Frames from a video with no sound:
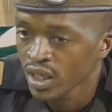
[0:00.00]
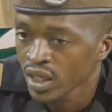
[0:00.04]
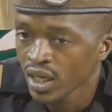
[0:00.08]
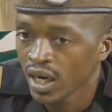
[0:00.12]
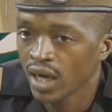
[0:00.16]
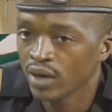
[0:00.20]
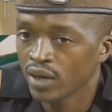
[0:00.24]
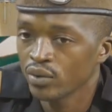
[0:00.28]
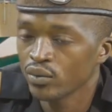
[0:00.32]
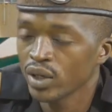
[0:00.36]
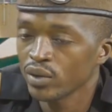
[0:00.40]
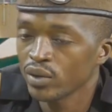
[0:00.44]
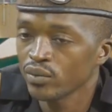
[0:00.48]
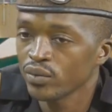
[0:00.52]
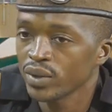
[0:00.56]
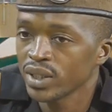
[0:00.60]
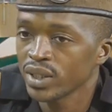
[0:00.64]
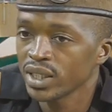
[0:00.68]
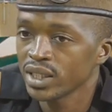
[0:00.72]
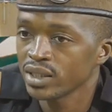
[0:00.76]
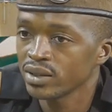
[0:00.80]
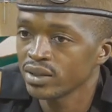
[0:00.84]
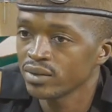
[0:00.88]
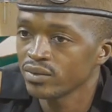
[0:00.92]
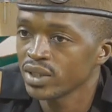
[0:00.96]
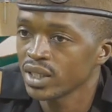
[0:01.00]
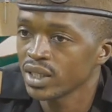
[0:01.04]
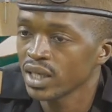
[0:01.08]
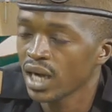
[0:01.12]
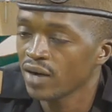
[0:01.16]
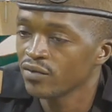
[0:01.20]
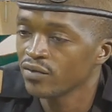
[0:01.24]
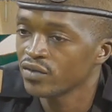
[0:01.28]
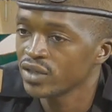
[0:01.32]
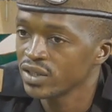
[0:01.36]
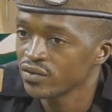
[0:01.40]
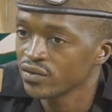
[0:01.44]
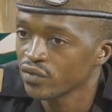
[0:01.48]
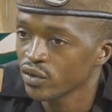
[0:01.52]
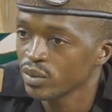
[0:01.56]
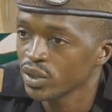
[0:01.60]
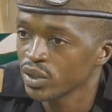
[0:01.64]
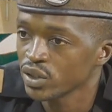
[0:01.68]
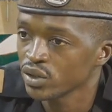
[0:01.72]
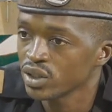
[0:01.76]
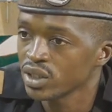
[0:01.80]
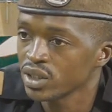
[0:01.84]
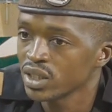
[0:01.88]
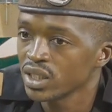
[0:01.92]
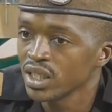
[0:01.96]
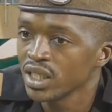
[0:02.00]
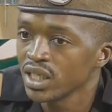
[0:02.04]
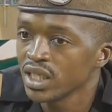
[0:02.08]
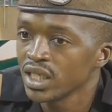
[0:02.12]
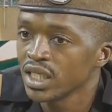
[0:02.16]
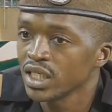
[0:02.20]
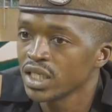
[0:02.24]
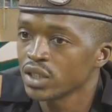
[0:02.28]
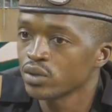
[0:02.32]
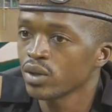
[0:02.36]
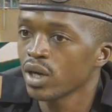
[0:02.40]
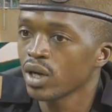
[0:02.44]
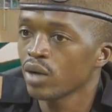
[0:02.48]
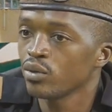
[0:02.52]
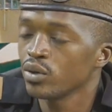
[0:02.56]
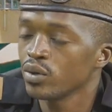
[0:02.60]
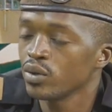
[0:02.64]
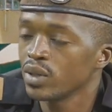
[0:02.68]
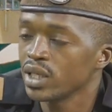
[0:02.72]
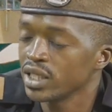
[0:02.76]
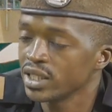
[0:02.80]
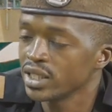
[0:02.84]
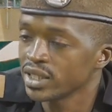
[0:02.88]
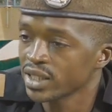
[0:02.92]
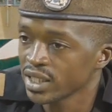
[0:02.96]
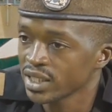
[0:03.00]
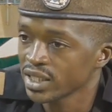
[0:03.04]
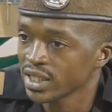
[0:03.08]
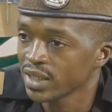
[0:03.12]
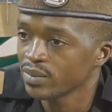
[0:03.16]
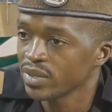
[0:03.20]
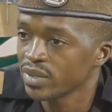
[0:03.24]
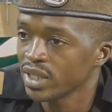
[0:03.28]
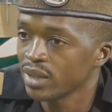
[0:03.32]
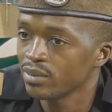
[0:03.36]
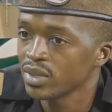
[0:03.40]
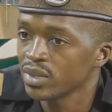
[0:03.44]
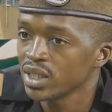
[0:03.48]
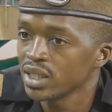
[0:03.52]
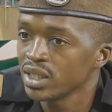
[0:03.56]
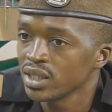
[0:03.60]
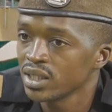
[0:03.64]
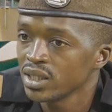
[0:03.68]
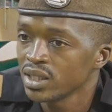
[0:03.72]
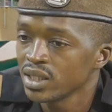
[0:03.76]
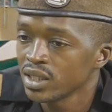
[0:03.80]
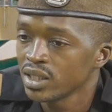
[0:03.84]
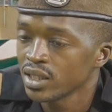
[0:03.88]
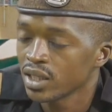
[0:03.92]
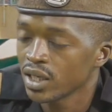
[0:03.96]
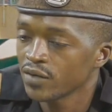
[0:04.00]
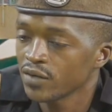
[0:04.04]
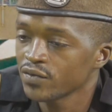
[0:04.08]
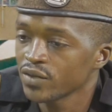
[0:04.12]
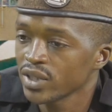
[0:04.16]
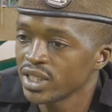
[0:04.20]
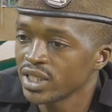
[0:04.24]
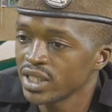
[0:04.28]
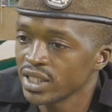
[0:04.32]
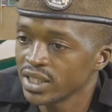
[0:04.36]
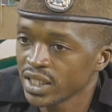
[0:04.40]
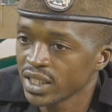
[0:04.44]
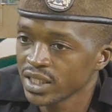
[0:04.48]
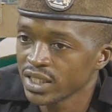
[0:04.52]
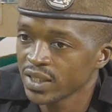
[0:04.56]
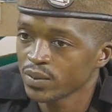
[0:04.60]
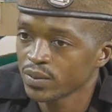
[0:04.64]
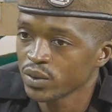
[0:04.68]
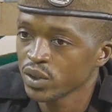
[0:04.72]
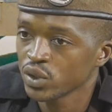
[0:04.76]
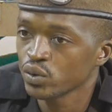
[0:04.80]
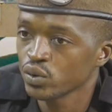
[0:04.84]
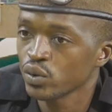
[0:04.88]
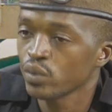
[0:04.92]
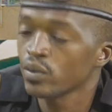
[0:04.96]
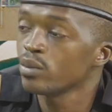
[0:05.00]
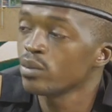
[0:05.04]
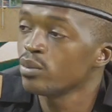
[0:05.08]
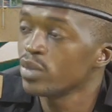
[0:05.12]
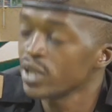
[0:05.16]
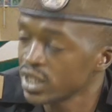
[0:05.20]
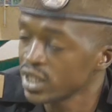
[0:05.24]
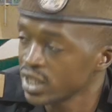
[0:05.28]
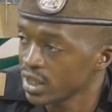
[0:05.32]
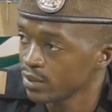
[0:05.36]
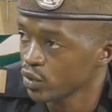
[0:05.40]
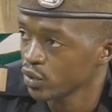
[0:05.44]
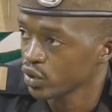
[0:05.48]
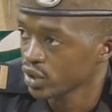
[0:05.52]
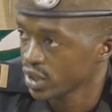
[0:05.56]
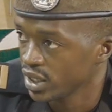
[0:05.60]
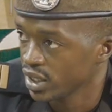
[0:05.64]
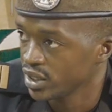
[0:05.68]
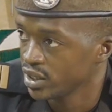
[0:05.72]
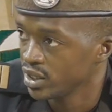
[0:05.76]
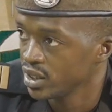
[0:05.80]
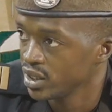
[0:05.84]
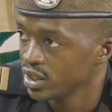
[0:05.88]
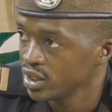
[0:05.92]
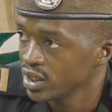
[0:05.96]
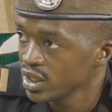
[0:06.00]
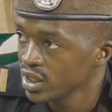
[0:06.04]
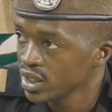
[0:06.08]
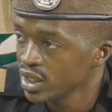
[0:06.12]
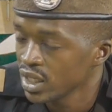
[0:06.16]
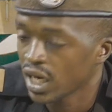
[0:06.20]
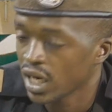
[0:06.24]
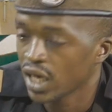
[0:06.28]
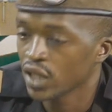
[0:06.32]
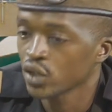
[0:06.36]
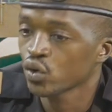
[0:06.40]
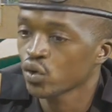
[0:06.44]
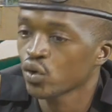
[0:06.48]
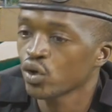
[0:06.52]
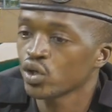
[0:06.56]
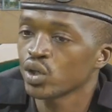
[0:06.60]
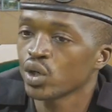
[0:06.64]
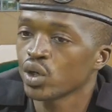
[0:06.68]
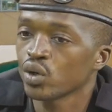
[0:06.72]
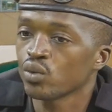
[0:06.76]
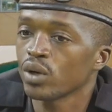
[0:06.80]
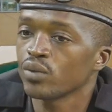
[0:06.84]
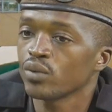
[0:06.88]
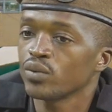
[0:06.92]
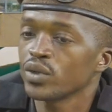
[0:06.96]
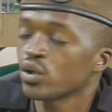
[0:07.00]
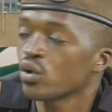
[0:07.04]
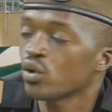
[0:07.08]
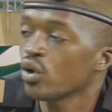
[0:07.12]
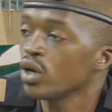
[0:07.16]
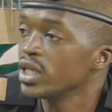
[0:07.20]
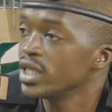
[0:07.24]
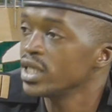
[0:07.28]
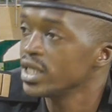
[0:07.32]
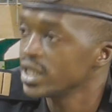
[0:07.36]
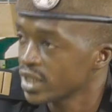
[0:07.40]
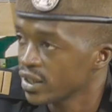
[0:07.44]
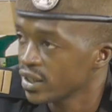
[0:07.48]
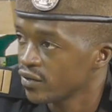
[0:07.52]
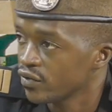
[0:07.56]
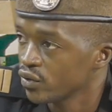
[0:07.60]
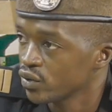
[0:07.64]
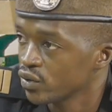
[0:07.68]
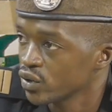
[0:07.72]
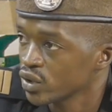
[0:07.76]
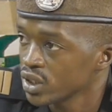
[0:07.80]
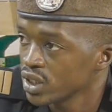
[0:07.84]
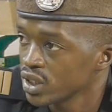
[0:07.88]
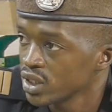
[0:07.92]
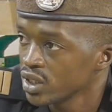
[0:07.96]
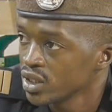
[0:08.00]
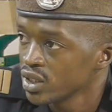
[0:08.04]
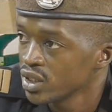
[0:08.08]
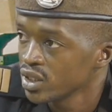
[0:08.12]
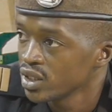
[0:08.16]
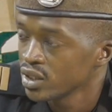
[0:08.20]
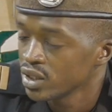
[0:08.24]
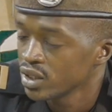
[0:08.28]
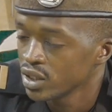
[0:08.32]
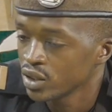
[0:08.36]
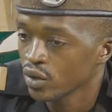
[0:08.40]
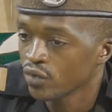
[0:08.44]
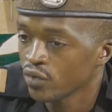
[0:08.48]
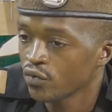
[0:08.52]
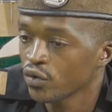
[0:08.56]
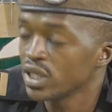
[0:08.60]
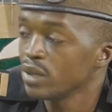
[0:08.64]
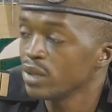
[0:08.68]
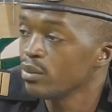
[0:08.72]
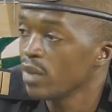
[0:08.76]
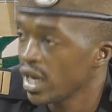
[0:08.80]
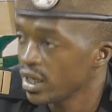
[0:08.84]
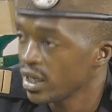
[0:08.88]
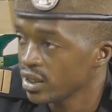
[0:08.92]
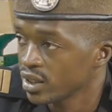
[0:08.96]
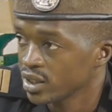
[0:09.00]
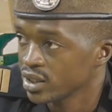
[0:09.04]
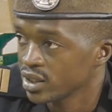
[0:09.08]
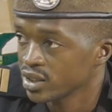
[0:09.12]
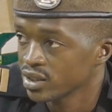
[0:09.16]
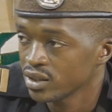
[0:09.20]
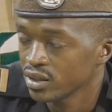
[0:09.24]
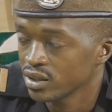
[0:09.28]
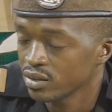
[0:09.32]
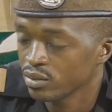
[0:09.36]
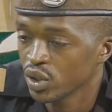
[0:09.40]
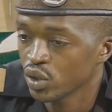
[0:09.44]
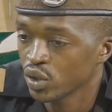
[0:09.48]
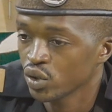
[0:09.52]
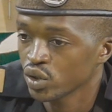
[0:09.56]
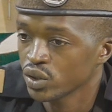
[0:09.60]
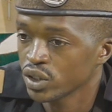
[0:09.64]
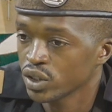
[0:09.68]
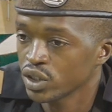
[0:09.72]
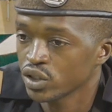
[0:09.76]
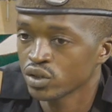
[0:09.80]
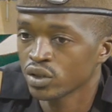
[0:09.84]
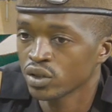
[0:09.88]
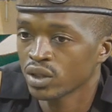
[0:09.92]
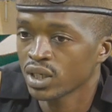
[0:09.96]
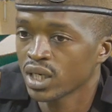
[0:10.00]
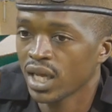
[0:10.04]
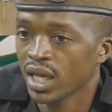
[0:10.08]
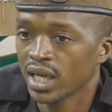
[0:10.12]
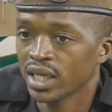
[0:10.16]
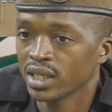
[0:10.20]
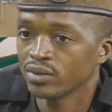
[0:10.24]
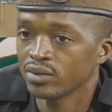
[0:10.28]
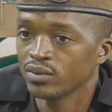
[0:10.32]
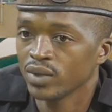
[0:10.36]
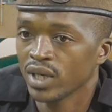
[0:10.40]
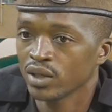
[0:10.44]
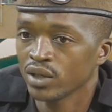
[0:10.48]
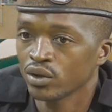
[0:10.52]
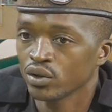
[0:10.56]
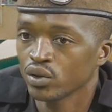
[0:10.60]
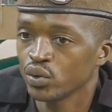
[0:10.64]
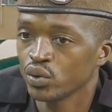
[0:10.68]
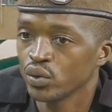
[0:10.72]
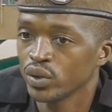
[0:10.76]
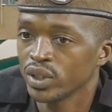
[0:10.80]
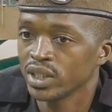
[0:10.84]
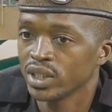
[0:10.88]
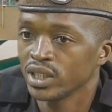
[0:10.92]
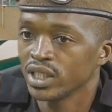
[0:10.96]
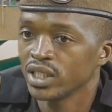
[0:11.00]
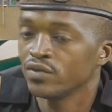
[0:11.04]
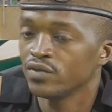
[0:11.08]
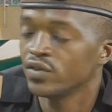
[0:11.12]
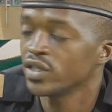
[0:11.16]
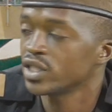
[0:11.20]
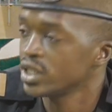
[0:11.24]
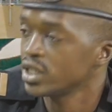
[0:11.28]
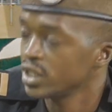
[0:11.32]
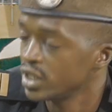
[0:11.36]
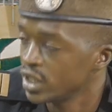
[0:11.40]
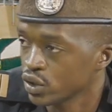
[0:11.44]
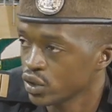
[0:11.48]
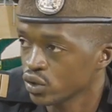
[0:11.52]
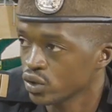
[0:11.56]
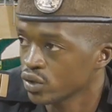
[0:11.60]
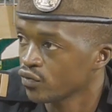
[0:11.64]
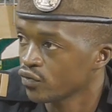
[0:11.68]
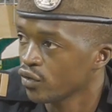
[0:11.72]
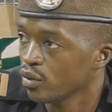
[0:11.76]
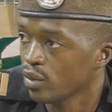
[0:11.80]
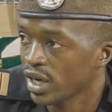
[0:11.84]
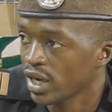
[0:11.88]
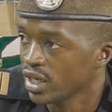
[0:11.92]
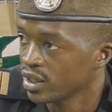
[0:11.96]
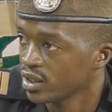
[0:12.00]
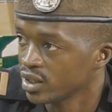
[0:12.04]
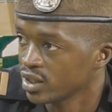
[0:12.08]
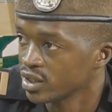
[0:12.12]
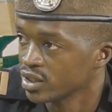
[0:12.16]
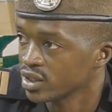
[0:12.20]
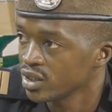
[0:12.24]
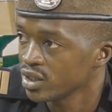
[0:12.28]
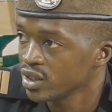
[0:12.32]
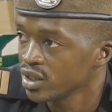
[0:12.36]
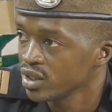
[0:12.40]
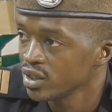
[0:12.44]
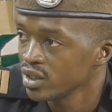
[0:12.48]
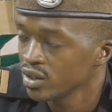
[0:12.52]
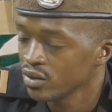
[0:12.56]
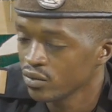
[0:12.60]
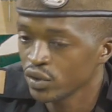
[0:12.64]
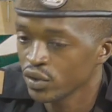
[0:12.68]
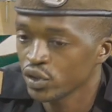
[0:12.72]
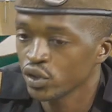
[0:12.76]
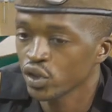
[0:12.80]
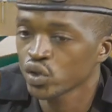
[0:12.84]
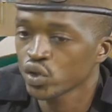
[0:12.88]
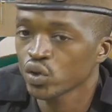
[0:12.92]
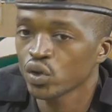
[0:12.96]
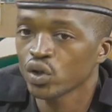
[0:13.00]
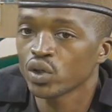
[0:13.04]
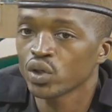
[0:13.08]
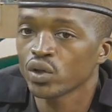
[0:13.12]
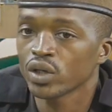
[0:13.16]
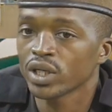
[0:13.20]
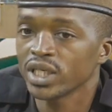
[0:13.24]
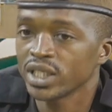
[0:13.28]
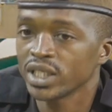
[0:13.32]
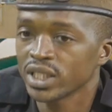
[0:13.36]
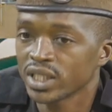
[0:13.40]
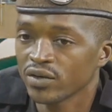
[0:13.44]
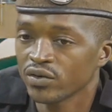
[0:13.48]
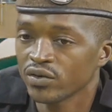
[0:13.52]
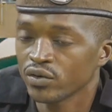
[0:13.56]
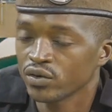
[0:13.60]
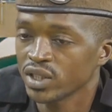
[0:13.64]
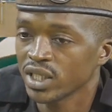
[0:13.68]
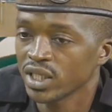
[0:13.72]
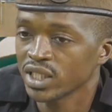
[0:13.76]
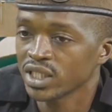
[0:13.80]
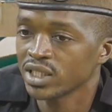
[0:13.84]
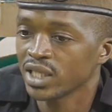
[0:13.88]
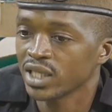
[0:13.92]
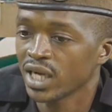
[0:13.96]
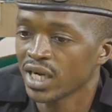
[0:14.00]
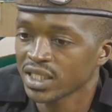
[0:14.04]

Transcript: And when we have the information, is where we will intercept them. After the interceptions, we will bring them to Tangi and conduct what we call interviews, you know, for the migrants, because it's not like we are not doing investigations for migrants. We just conduct interviews. That is the